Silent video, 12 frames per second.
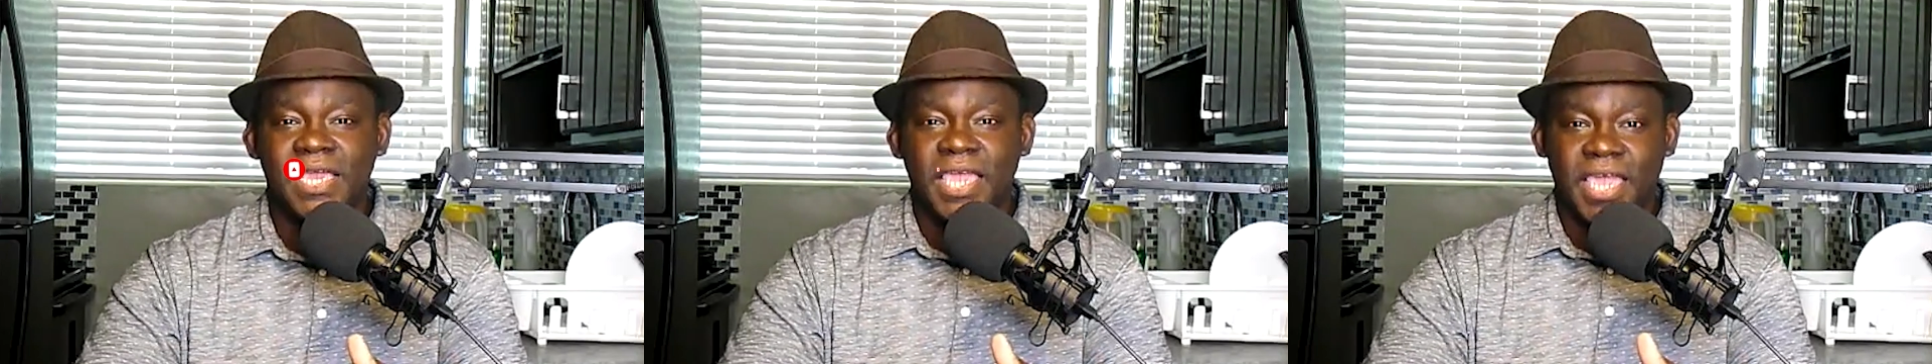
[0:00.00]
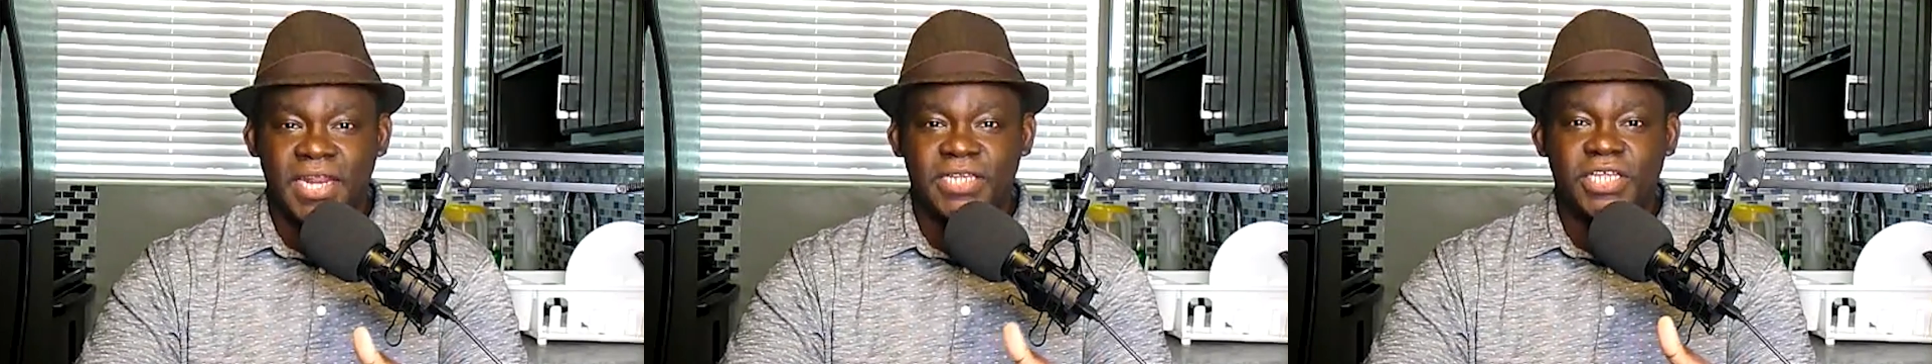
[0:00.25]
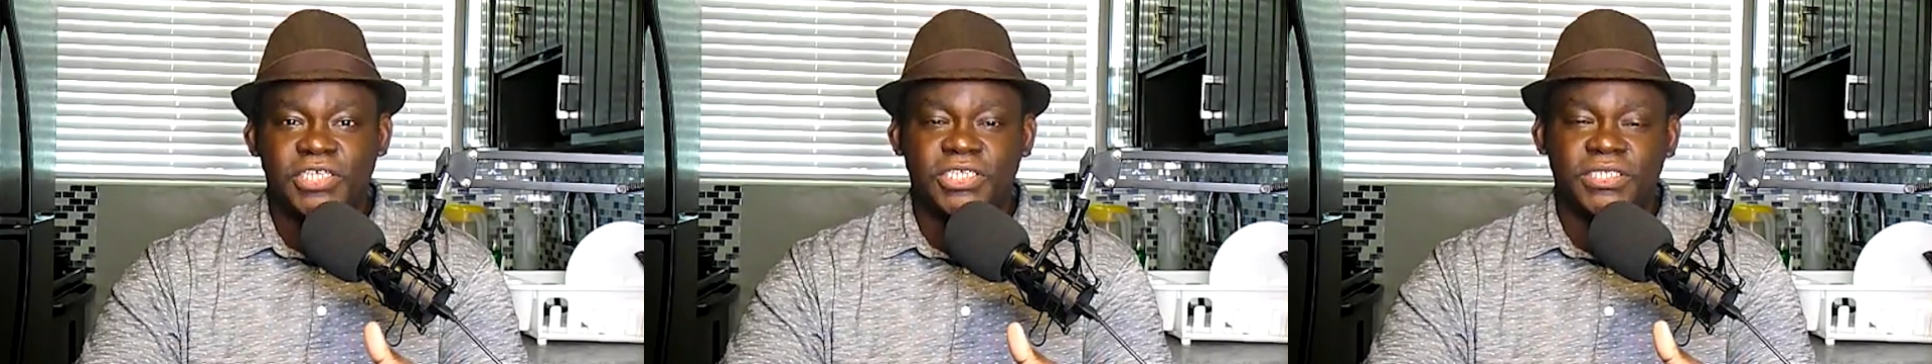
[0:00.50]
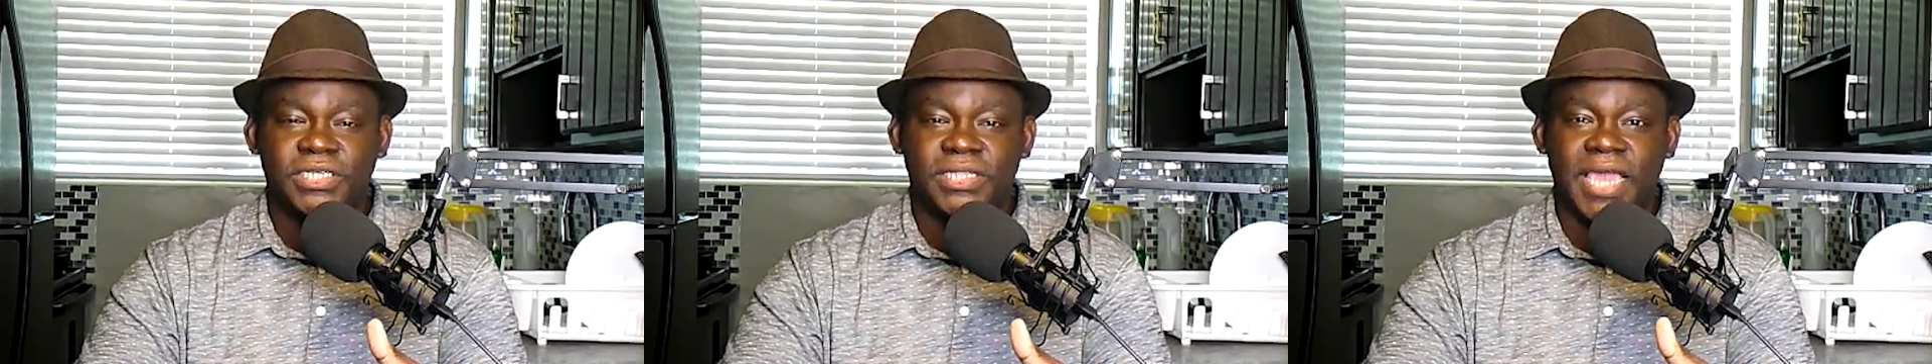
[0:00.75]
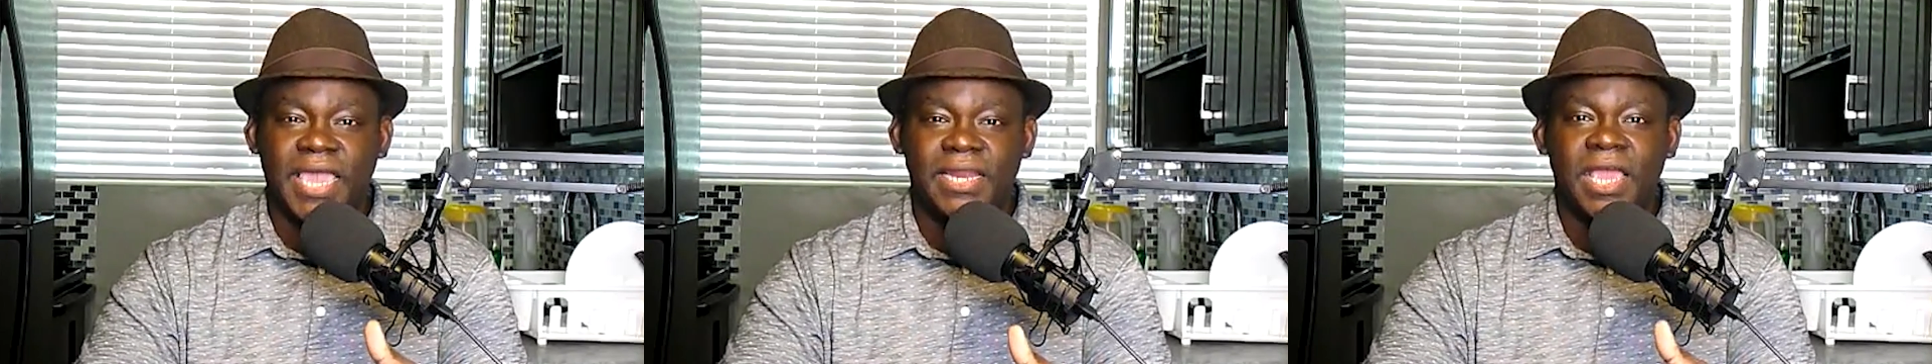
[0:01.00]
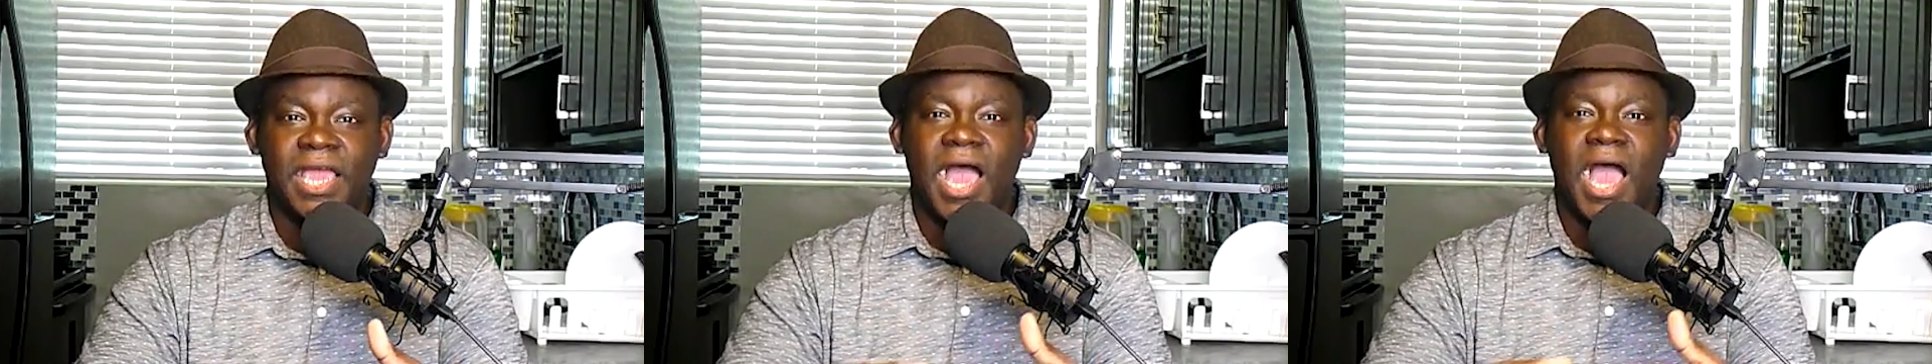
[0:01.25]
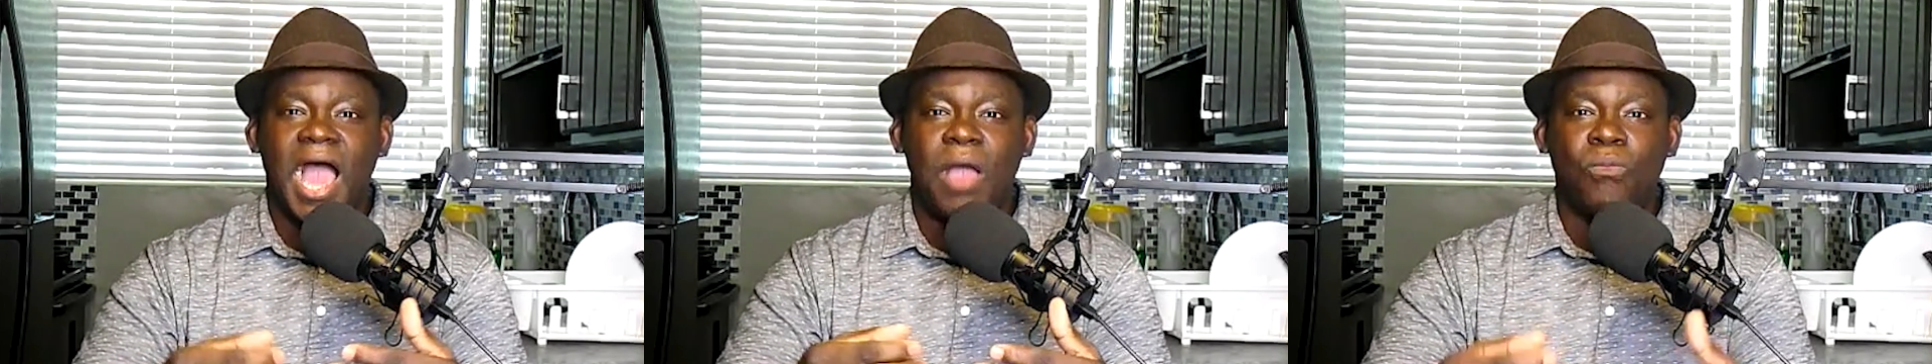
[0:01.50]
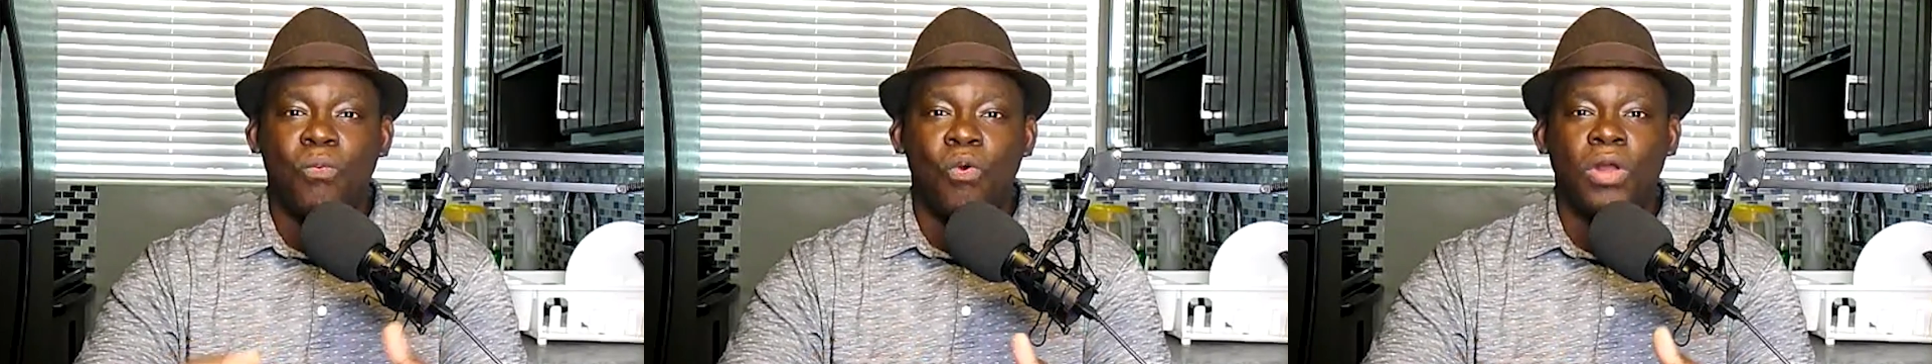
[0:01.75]
In addition to that,
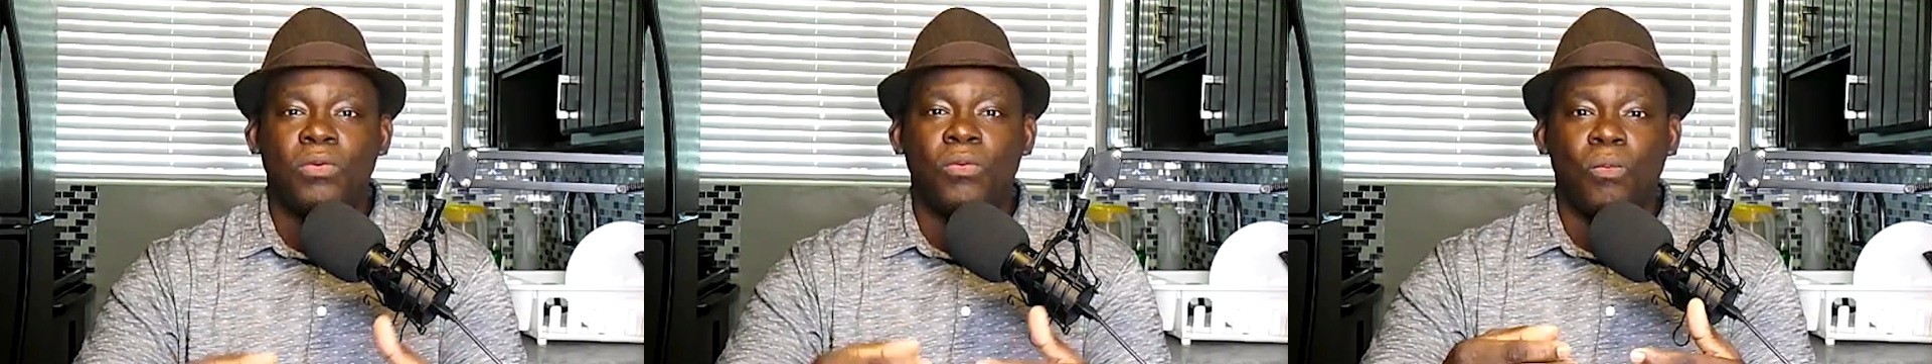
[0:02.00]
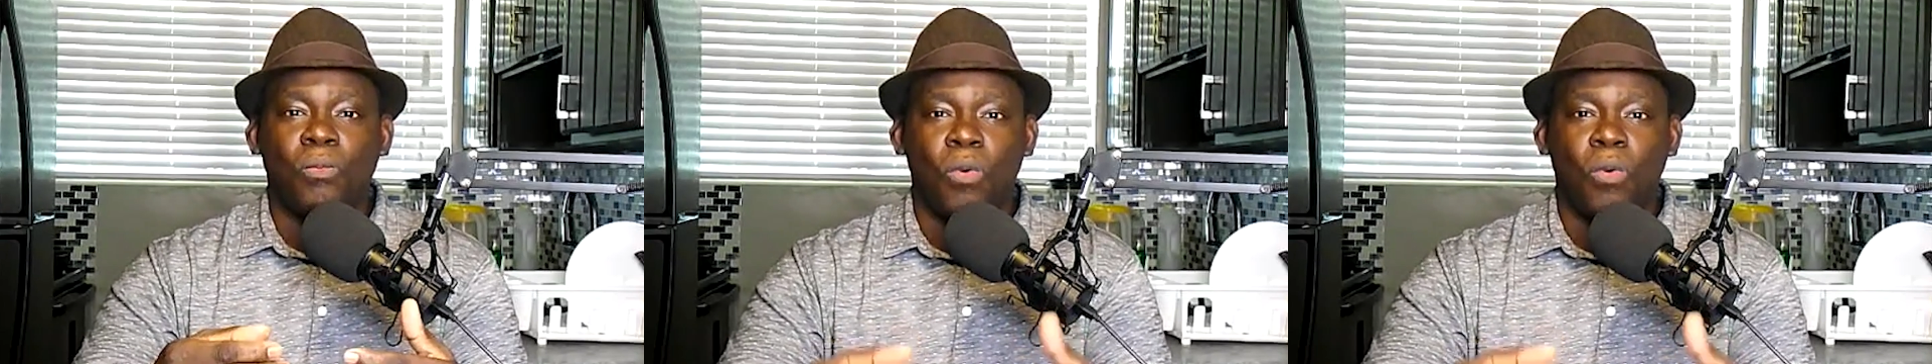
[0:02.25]
I want